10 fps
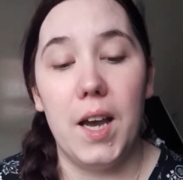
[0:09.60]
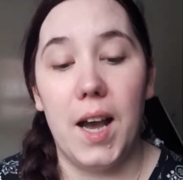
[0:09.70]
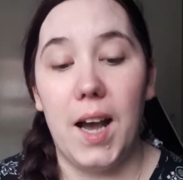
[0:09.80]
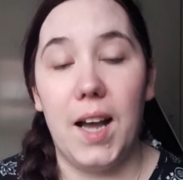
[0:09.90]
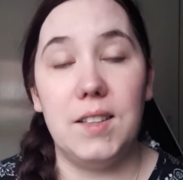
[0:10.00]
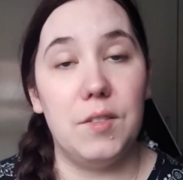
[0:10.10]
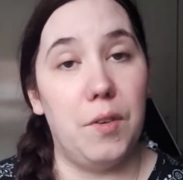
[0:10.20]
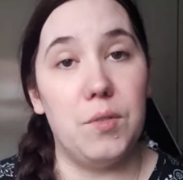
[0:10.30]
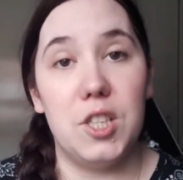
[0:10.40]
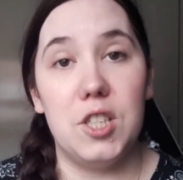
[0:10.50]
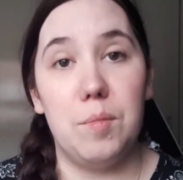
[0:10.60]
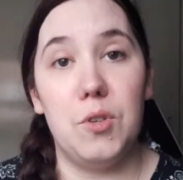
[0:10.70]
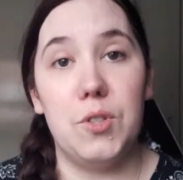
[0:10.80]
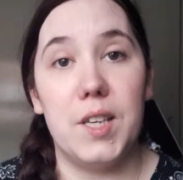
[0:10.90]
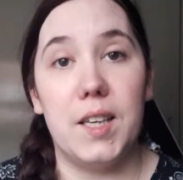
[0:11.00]
and the foundation I'm
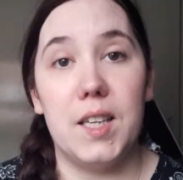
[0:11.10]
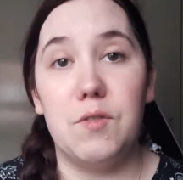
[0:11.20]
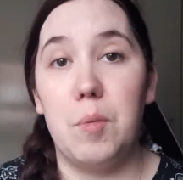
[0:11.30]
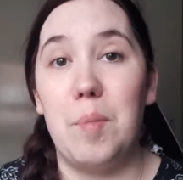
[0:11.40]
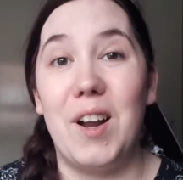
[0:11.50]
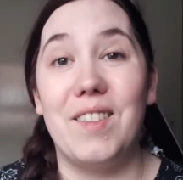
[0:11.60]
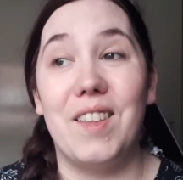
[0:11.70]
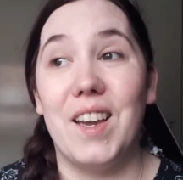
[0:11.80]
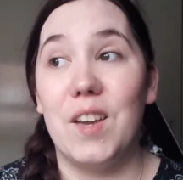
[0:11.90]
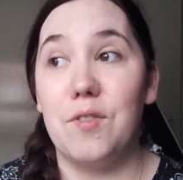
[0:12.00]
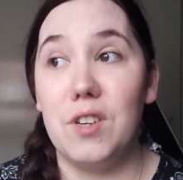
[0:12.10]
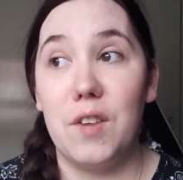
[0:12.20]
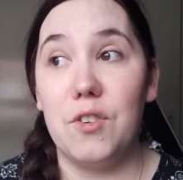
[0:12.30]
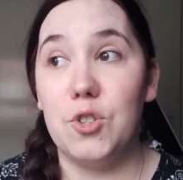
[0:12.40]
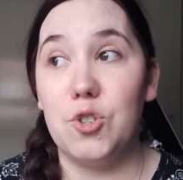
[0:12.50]
using is from a brand that I have
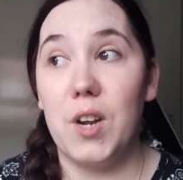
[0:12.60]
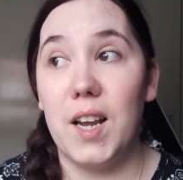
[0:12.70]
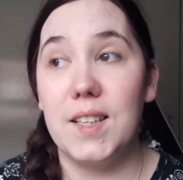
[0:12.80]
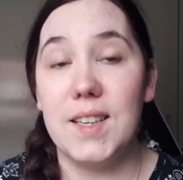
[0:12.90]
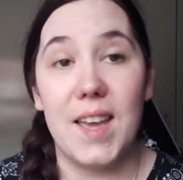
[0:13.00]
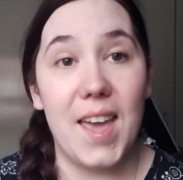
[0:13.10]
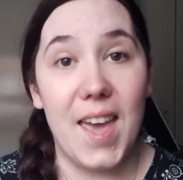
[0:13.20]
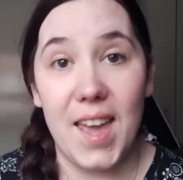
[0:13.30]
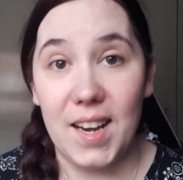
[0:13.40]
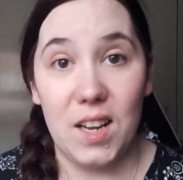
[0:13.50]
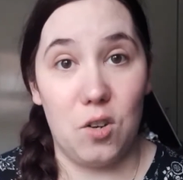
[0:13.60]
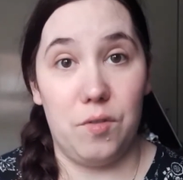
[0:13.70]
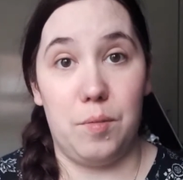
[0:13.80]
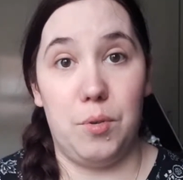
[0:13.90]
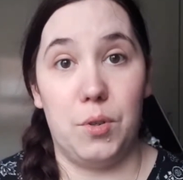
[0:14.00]
never tried any of
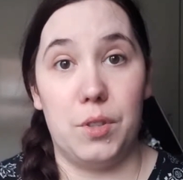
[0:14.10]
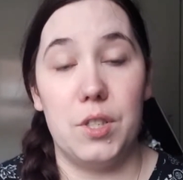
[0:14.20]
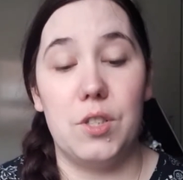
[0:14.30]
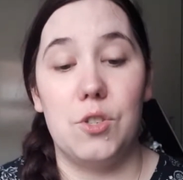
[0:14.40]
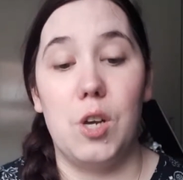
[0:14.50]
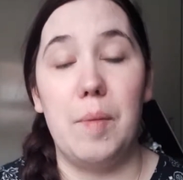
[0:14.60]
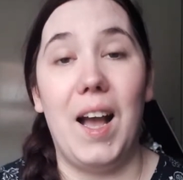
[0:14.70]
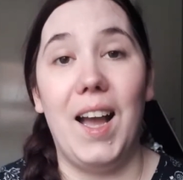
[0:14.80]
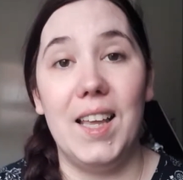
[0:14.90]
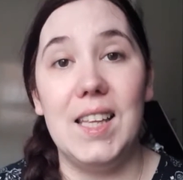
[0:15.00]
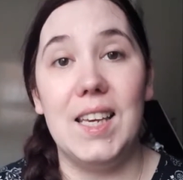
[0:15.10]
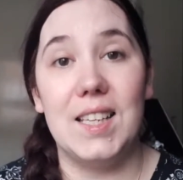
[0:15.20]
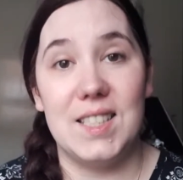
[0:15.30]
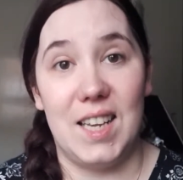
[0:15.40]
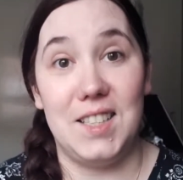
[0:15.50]
their products, so I'm highly
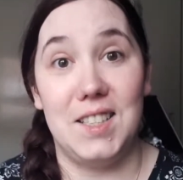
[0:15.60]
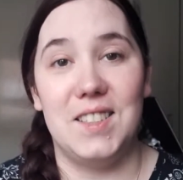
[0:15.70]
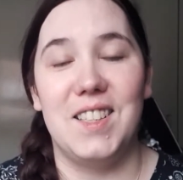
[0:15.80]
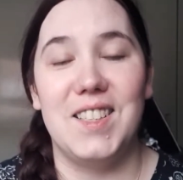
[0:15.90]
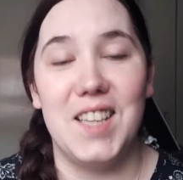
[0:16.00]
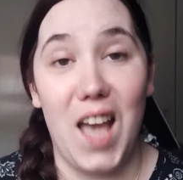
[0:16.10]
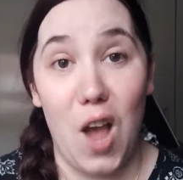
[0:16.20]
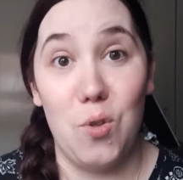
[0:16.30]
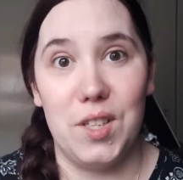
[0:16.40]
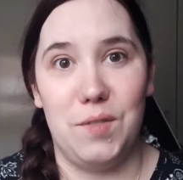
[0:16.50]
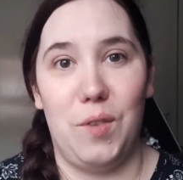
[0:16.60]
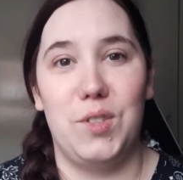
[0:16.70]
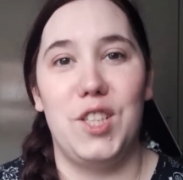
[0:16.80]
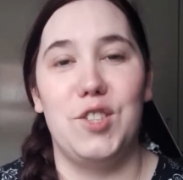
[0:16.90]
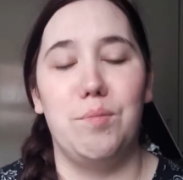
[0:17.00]
excited to see how this
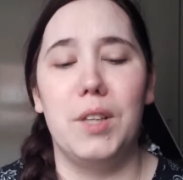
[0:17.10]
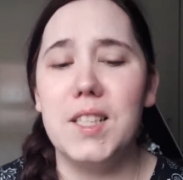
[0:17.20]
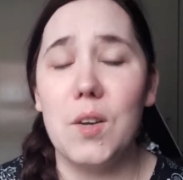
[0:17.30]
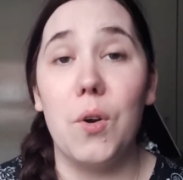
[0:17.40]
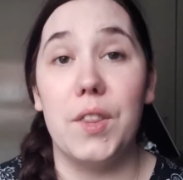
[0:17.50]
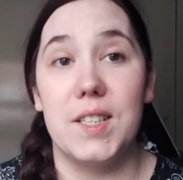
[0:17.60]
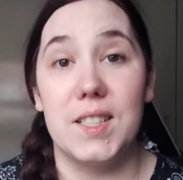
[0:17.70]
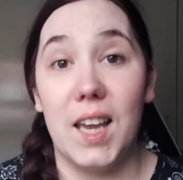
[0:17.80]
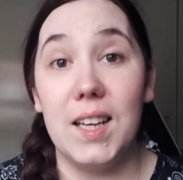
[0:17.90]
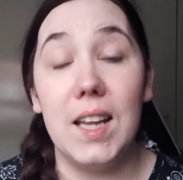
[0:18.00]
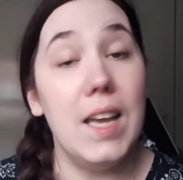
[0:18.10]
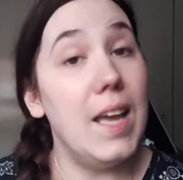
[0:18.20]
foundation plays out on the skin.